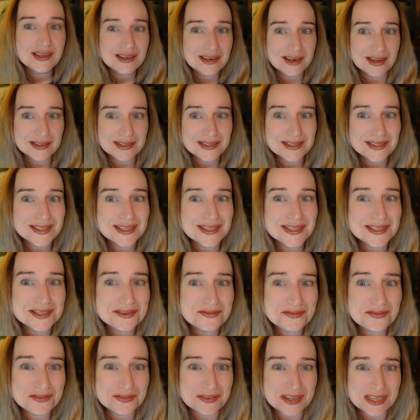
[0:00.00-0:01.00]
Next is a
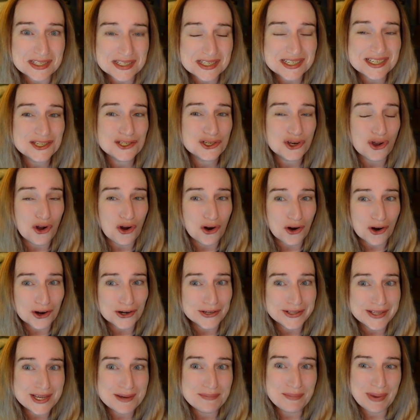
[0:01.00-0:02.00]
vintage
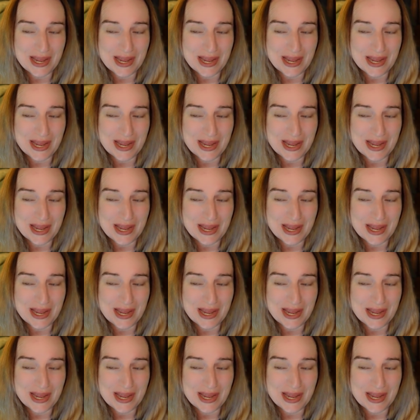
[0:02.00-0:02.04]
Harley